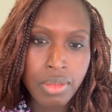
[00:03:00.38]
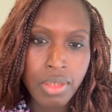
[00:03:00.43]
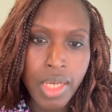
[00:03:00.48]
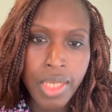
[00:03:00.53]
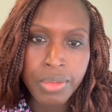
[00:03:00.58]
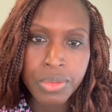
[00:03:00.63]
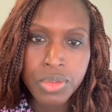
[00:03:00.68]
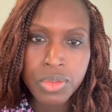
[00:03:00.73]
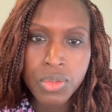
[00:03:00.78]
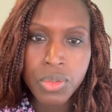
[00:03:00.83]

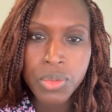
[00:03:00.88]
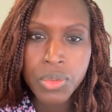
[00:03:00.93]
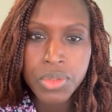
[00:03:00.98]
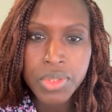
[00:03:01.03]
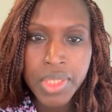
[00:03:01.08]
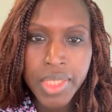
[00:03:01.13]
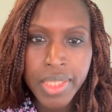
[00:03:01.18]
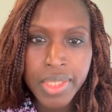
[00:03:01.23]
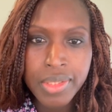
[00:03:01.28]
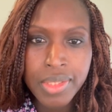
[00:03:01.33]
out
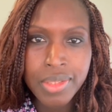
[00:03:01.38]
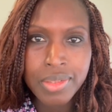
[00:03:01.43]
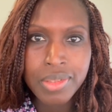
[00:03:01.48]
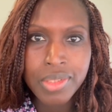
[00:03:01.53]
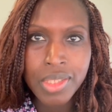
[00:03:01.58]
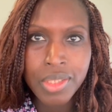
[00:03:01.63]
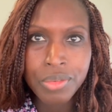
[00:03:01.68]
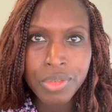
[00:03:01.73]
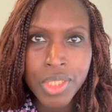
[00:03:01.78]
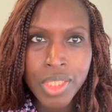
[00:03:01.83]
gluten and
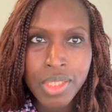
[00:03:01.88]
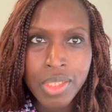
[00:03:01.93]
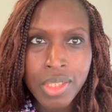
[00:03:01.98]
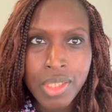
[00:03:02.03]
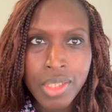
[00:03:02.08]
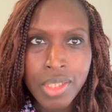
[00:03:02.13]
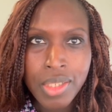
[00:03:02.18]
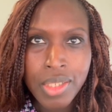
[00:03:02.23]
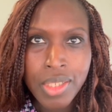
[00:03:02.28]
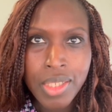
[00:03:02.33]
dairy,
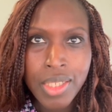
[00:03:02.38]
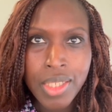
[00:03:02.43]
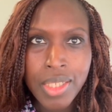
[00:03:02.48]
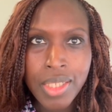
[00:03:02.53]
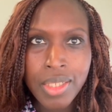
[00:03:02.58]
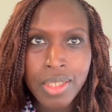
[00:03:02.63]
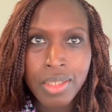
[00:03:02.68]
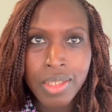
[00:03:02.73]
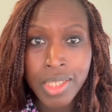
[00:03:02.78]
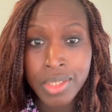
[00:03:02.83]

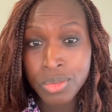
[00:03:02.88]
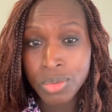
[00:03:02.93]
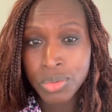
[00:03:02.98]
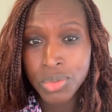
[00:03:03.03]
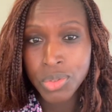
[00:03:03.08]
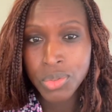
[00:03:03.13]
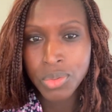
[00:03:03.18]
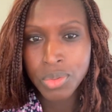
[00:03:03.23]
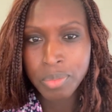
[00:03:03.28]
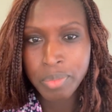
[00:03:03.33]
and
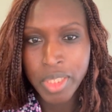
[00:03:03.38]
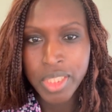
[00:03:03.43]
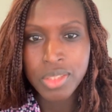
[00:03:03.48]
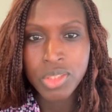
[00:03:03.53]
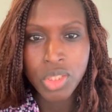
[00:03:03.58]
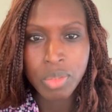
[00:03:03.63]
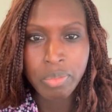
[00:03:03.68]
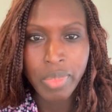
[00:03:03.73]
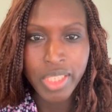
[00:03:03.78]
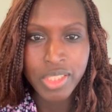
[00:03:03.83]
also
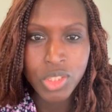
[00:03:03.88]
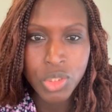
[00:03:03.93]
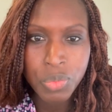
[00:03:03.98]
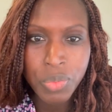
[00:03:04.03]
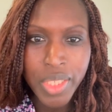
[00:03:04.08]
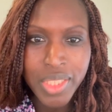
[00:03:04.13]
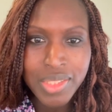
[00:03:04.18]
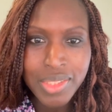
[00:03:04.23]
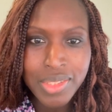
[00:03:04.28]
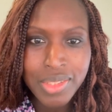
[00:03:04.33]
managing my
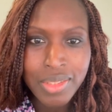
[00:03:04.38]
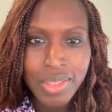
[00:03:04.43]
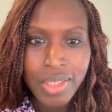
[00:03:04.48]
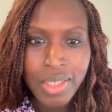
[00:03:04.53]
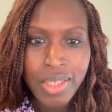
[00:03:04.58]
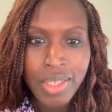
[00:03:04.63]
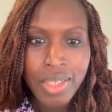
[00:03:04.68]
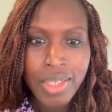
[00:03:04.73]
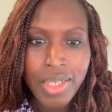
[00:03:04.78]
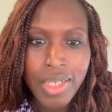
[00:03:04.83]
stress,
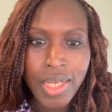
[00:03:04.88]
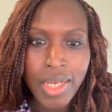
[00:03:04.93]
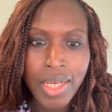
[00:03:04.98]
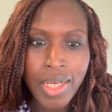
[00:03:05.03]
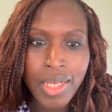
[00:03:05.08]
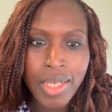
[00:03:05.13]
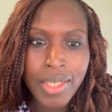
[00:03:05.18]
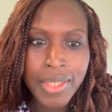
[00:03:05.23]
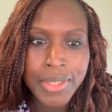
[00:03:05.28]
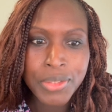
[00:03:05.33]

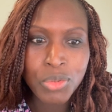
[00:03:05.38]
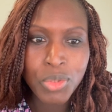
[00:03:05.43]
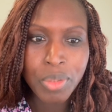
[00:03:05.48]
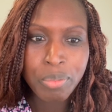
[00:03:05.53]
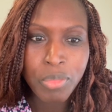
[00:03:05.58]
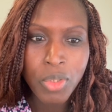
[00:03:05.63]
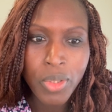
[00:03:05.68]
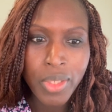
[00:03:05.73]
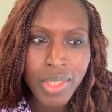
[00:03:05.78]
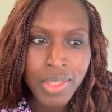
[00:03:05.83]

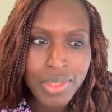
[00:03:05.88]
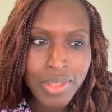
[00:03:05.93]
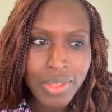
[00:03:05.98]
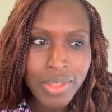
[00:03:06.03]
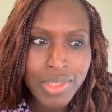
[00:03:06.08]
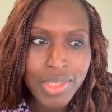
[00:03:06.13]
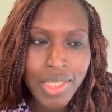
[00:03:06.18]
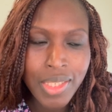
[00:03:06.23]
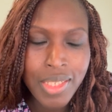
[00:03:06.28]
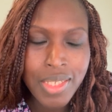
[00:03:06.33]
doing more
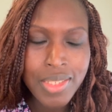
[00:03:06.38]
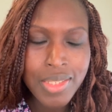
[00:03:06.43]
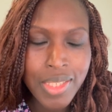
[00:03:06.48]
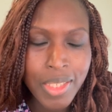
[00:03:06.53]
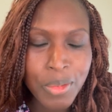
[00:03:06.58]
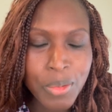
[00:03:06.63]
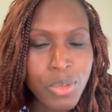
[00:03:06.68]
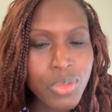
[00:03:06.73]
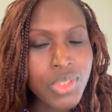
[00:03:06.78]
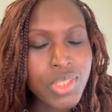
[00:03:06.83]
exercise,
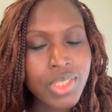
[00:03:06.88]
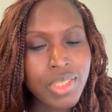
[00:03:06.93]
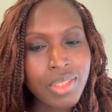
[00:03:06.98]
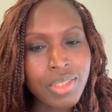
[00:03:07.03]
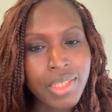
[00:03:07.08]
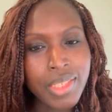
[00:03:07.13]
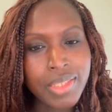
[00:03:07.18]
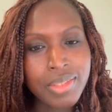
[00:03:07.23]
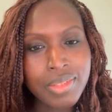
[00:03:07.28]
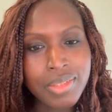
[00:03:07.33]
I could see
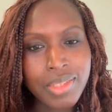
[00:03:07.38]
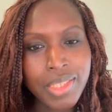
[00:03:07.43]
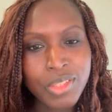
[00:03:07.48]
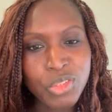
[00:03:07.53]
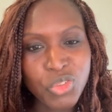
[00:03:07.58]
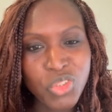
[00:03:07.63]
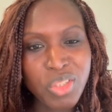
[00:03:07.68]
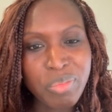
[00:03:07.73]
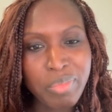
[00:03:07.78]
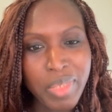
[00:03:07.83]
that
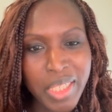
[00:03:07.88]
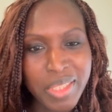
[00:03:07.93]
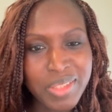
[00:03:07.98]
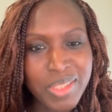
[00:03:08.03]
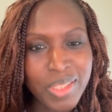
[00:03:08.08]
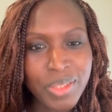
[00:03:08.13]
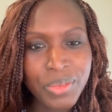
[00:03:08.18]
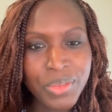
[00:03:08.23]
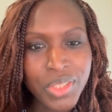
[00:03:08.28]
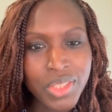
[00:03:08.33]
actually my
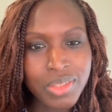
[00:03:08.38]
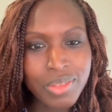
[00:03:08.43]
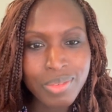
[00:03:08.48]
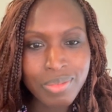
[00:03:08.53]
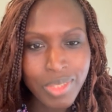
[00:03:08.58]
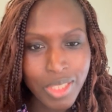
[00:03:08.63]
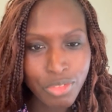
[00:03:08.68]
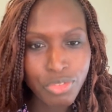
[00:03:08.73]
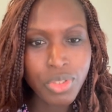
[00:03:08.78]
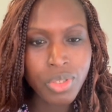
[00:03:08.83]

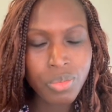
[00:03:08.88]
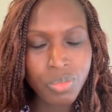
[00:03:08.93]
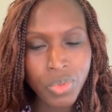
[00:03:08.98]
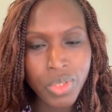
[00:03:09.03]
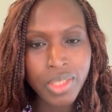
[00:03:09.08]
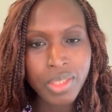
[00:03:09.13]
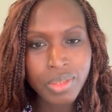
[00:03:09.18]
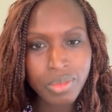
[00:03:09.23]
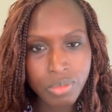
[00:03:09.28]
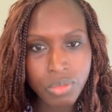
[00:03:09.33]
thyroid level
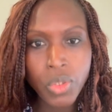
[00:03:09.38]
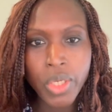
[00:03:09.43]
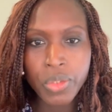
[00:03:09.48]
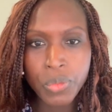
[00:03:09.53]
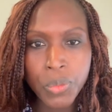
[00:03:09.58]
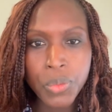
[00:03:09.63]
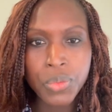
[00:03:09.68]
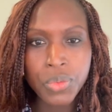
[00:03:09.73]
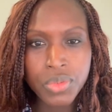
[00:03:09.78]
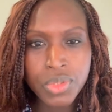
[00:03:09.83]
were
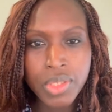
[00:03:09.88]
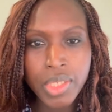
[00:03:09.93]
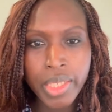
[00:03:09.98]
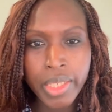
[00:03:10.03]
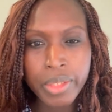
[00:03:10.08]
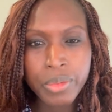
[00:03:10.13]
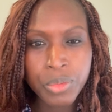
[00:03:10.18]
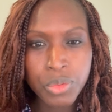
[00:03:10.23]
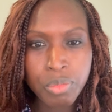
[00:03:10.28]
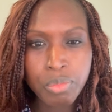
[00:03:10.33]
quite good.
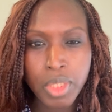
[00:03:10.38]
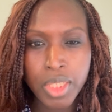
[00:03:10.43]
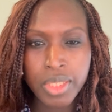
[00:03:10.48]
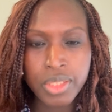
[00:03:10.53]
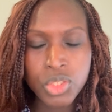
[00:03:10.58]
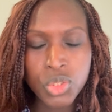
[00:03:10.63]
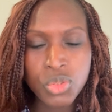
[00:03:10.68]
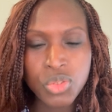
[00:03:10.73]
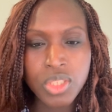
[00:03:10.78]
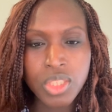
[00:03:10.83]
I could
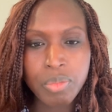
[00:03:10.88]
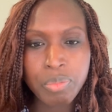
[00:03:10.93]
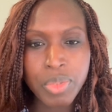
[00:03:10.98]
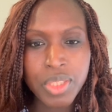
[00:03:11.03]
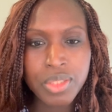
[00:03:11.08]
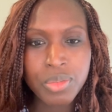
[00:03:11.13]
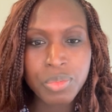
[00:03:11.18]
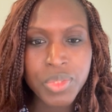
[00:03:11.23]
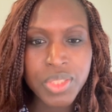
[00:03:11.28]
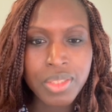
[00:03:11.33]
manage to keep
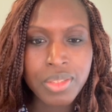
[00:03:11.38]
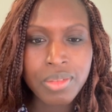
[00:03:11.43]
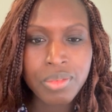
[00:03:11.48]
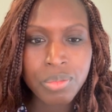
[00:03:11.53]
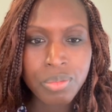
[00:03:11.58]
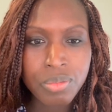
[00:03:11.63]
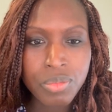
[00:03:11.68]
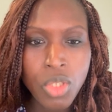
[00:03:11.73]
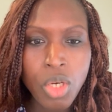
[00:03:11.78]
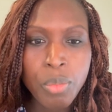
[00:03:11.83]
it
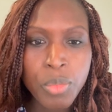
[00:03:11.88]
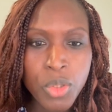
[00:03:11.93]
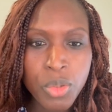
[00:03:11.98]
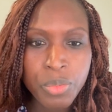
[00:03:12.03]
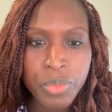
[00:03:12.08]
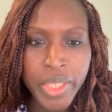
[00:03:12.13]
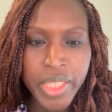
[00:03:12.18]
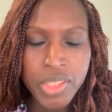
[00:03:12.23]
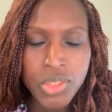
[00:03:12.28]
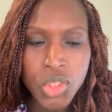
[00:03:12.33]
within normal
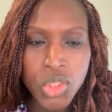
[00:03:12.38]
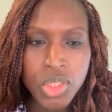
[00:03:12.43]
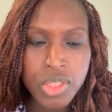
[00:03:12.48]
range.